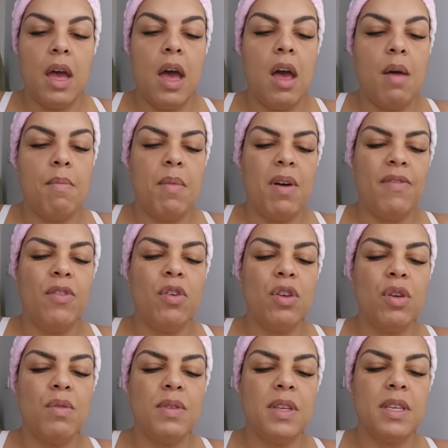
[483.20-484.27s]
I've not
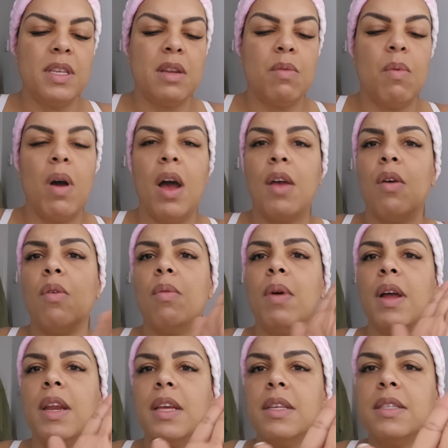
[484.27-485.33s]
used this in a while
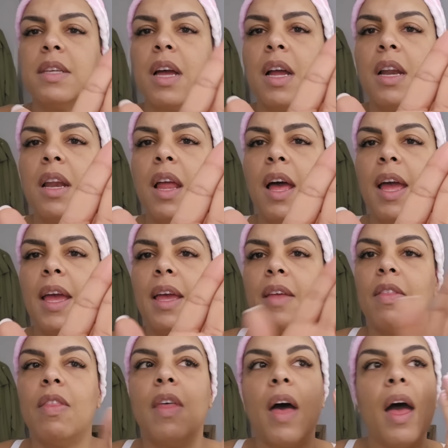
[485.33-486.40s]
and it's kind of like
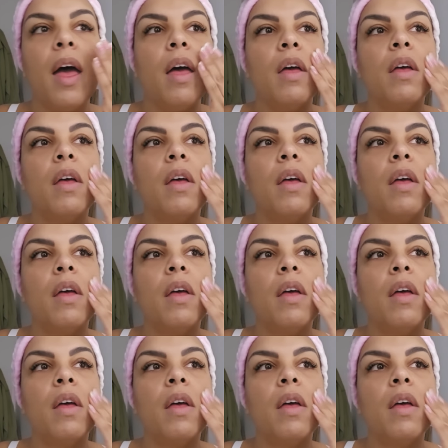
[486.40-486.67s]
that.